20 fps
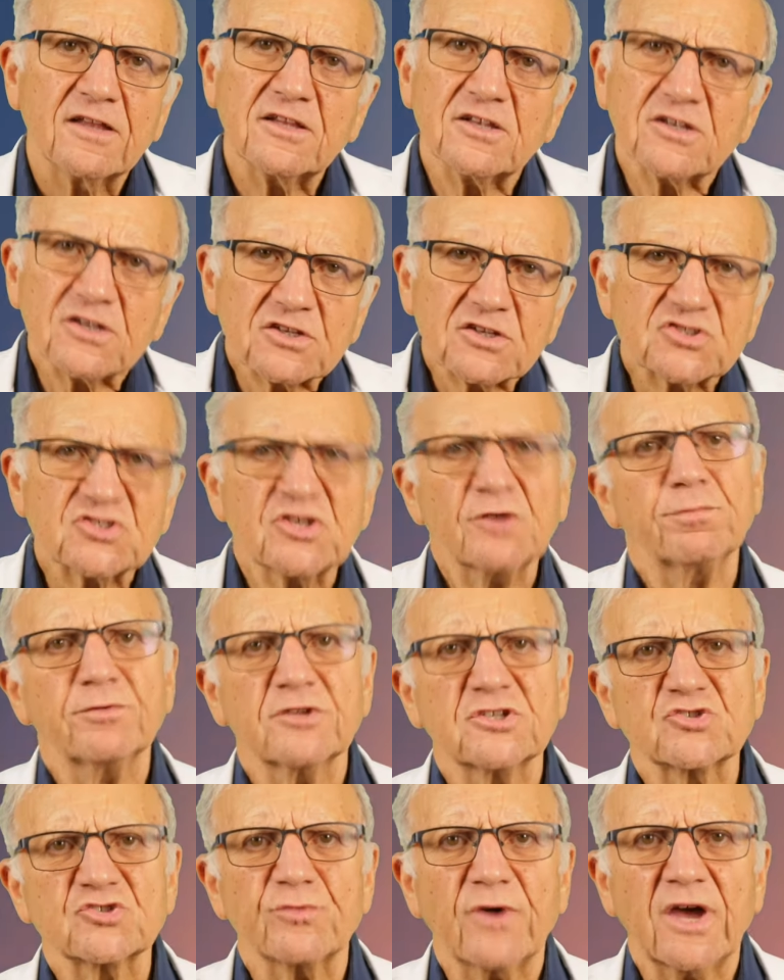The
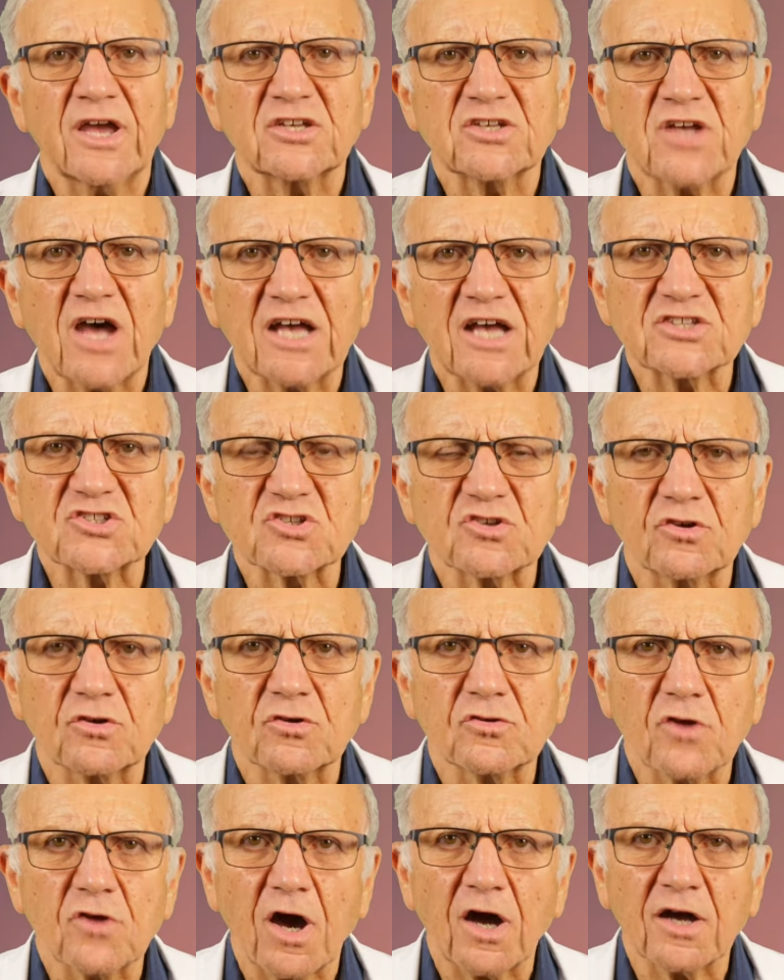simplest way is ask
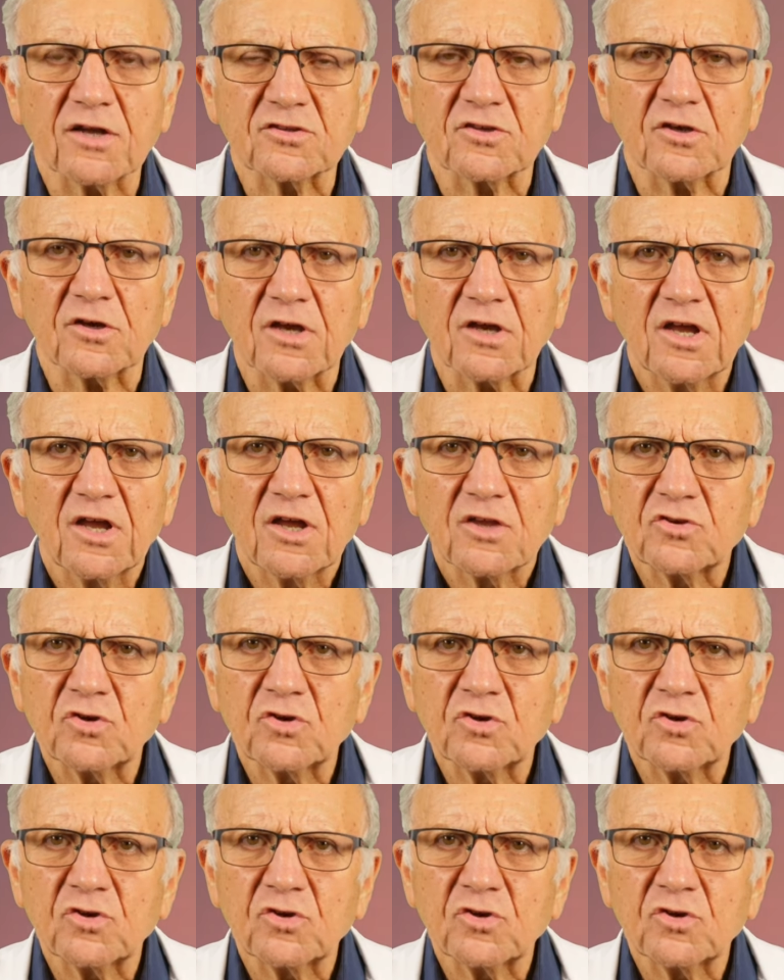your doctor